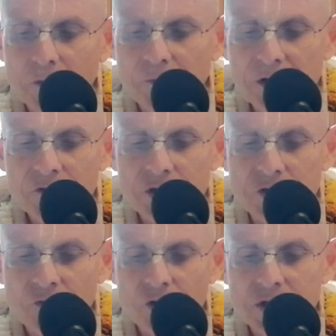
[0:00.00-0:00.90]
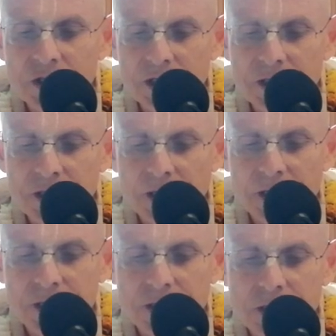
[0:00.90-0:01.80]
in the previous verse, he
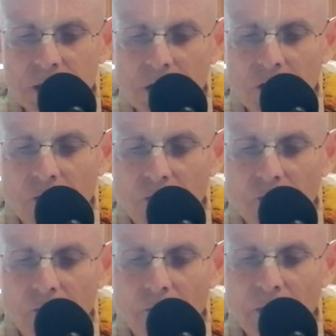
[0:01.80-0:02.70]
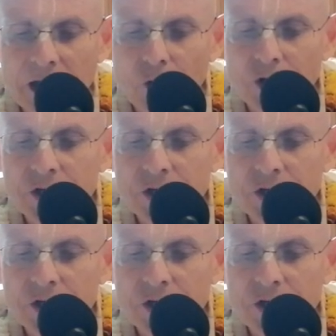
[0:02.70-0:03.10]
says, my